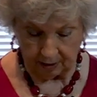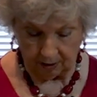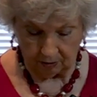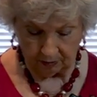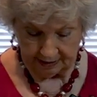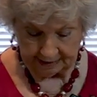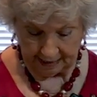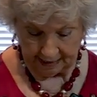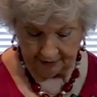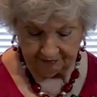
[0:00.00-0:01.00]
always
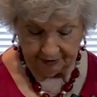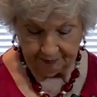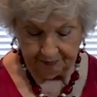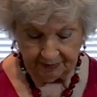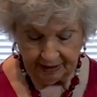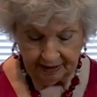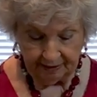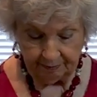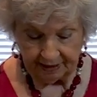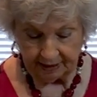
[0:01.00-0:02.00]
have
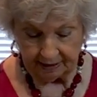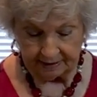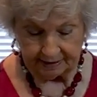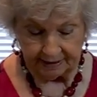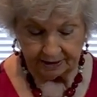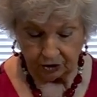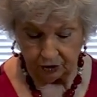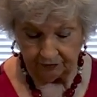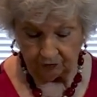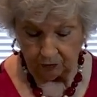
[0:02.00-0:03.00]
because it's
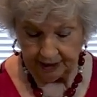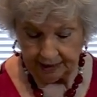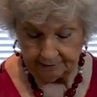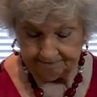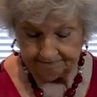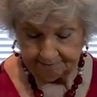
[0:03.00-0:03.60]
good for you.